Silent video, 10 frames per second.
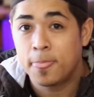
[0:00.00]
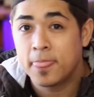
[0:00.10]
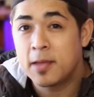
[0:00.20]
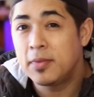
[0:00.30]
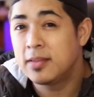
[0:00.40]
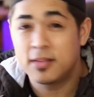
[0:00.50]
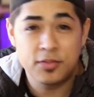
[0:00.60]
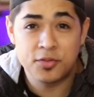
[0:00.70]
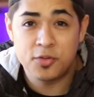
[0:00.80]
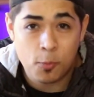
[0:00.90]
That means that
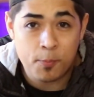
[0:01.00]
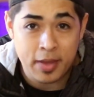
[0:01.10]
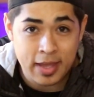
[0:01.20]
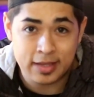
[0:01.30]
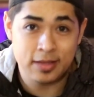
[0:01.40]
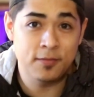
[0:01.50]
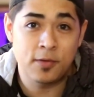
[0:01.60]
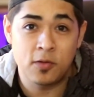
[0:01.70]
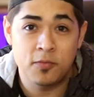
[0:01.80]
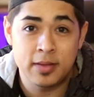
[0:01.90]
there's no bank
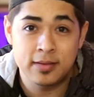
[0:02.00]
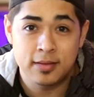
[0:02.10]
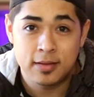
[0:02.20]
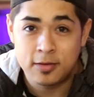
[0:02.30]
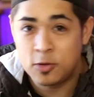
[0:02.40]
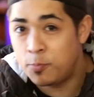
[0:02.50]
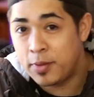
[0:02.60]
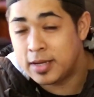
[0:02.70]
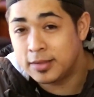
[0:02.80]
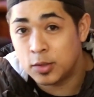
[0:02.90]
involvement, no
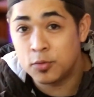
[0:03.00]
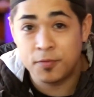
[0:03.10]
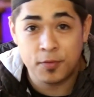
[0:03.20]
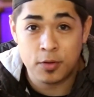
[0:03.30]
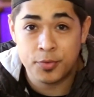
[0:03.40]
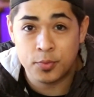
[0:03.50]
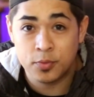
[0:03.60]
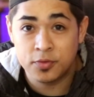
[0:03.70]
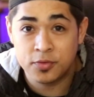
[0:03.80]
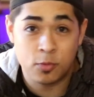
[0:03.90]
bank loan
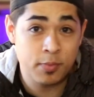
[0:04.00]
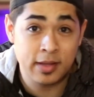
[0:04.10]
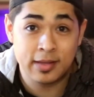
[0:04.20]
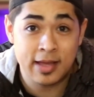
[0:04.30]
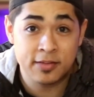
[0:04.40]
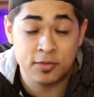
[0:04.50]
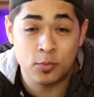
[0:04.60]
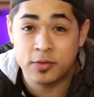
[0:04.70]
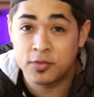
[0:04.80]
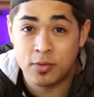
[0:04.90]
fall-throughs or bank hassle
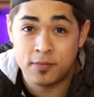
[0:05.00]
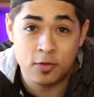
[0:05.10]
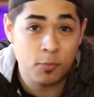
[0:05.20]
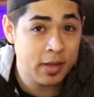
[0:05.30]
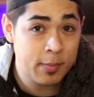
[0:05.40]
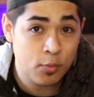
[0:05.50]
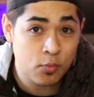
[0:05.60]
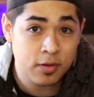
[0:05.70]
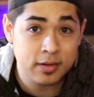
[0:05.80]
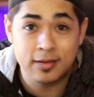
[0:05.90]
whatsoever. No
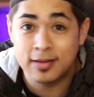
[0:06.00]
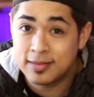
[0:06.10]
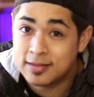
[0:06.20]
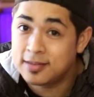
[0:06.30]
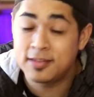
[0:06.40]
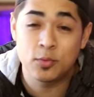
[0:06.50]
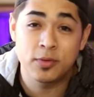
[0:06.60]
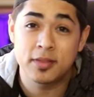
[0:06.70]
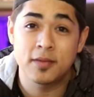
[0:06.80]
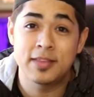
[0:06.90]
paperwork, nothing to deal
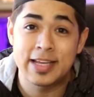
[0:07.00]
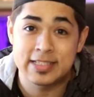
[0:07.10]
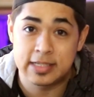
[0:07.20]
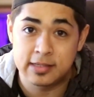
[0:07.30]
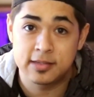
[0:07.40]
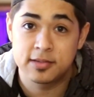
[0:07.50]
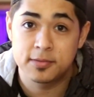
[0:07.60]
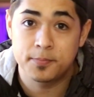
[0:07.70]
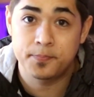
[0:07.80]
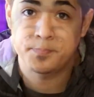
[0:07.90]
with of that sense.
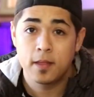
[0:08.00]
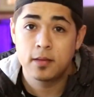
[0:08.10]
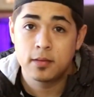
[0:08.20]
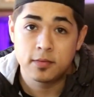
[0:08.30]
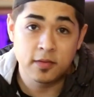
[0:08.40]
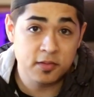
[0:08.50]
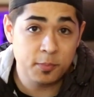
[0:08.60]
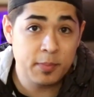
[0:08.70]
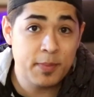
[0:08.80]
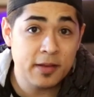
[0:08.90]
This could
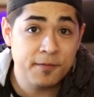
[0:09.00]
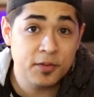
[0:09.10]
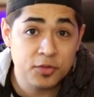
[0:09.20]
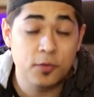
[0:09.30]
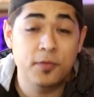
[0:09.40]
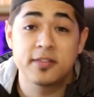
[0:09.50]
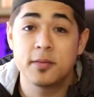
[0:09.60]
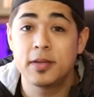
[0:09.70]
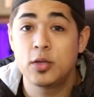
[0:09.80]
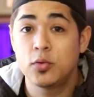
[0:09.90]
be beneficial for
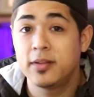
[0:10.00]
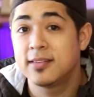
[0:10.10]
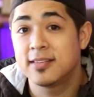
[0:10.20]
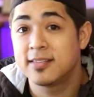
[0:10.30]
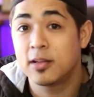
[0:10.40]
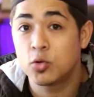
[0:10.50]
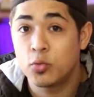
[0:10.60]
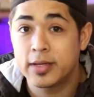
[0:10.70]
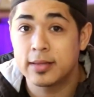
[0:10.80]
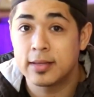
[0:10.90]
somebody who needs to sell
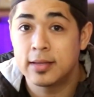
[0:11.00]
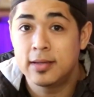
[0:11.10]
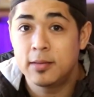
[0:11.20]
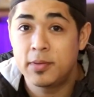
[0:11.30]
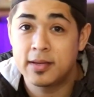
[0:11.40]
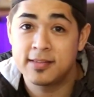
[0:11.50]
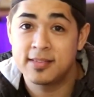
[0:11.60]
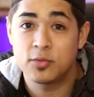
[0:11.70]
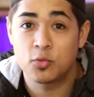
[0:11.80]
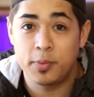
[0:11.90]
quickly because
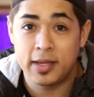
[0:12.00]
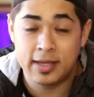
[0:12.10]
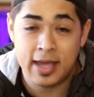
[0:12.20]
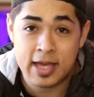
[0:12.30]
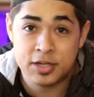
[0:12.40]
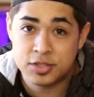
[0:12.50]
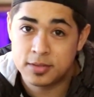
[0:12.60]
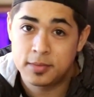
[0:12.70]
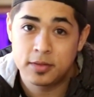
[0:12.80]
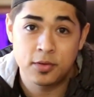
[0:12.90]
since we're paying cash,
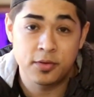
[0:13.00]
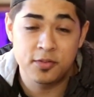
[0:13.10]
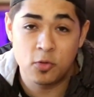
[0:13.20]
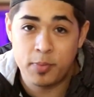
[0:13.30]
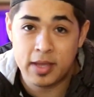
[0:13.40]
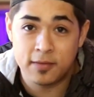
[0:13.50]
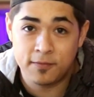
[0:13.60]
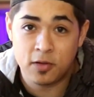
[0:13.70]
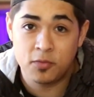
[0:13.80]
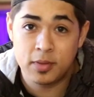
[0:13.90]
there is no bank
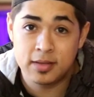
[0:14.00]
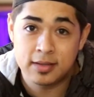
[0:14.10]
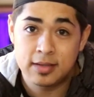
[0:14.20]
involvement